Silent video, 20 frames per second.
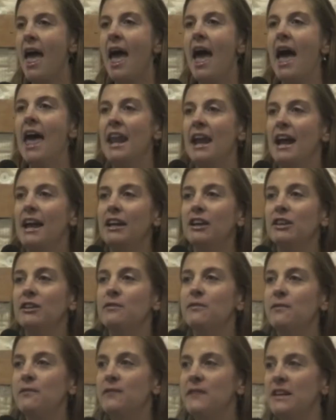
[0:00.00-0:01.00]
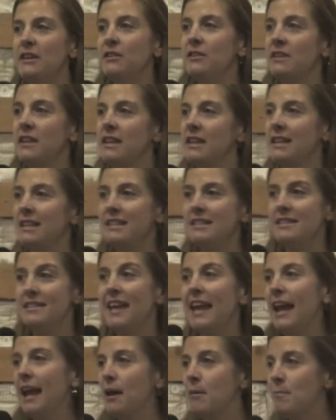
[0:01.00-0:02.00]
And I could feel that this
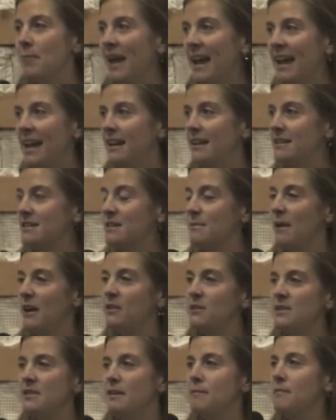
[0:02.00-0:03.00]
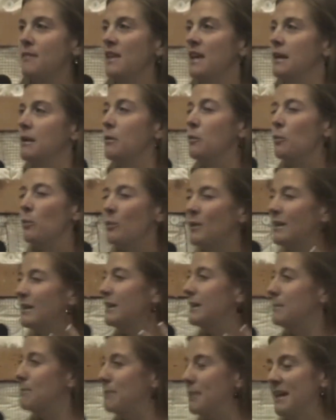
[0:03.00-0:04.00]
campaign is about something
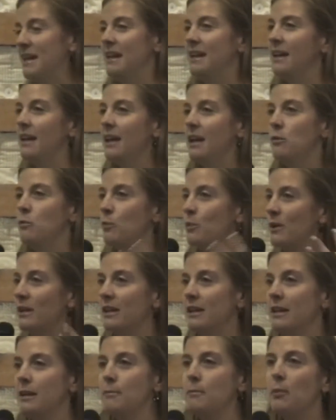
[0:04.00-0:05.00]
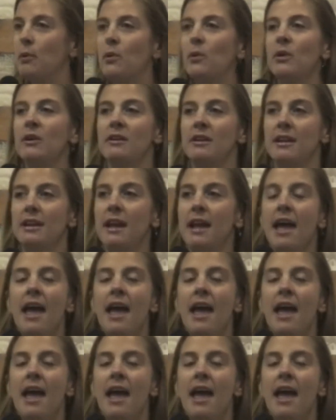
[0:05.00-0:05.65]
really big and really important,